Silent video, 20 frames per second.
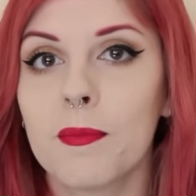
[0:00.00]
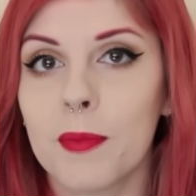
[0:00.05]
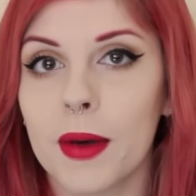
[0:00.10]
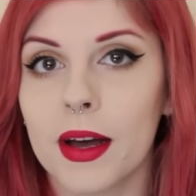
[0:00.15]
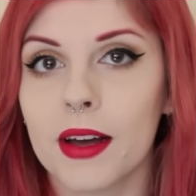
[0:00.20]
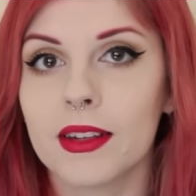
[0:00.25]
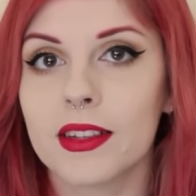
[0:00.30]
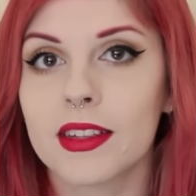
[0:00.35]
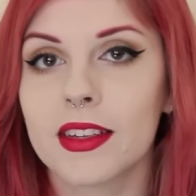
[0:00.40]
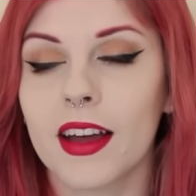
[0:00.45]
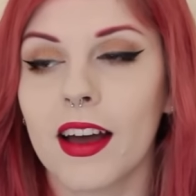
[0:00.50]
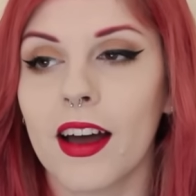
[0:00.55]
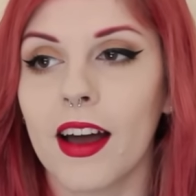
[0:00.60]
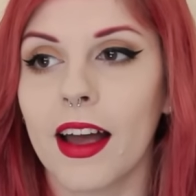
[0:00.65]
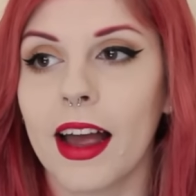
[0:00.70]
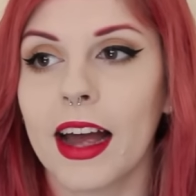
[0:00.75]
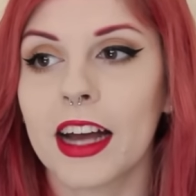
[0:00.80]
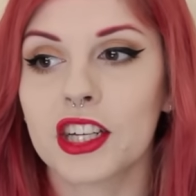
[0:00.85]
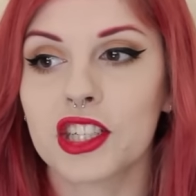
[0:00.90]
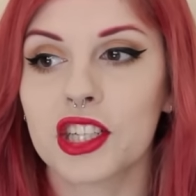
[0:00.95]
but
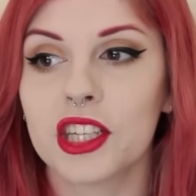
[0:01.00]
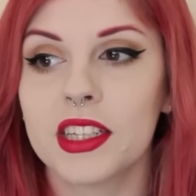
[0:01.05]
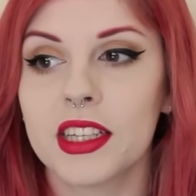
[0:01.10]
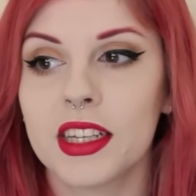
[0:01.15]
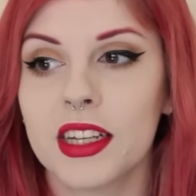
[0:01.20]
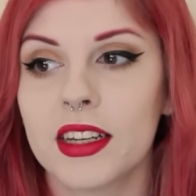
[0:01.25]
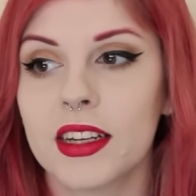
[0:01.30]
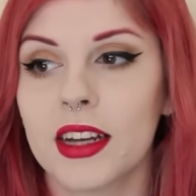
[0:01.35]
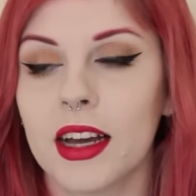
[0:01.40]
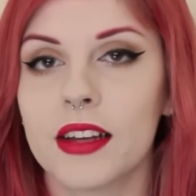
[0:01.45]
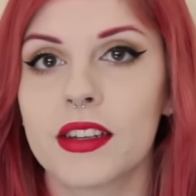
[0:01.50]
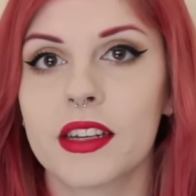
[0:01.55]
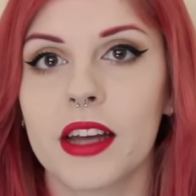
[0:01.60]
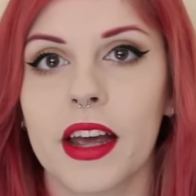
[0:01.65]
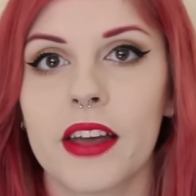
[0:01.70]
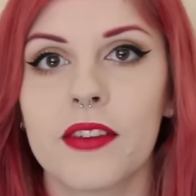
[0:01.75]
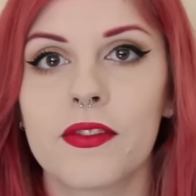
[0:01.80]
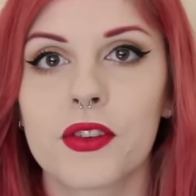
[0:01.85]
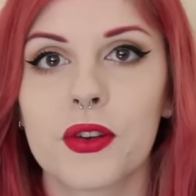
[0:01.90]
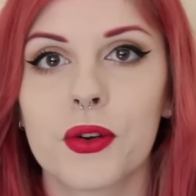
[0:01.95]
I actually did a
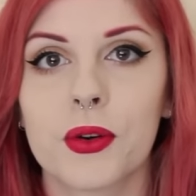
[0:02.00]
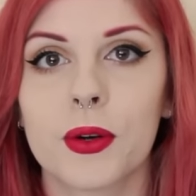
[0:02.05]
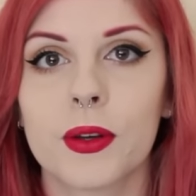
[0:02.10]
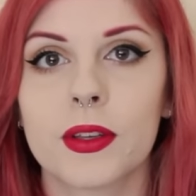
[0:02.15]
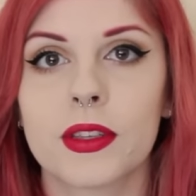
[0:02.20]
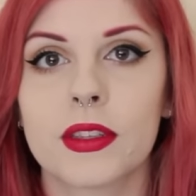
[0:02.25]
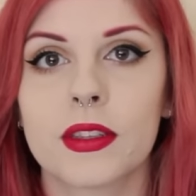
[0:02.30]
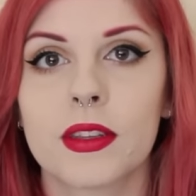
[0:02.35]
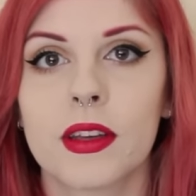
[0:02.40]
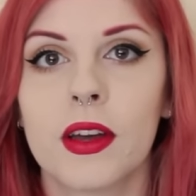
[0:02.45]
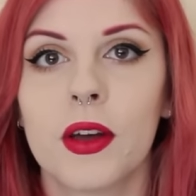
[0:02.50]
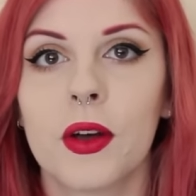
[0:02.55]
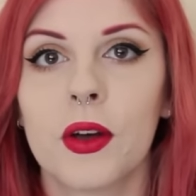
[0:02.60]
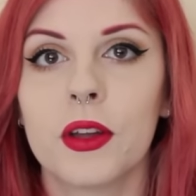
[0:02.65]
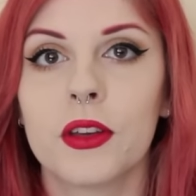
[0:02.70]
TAFE course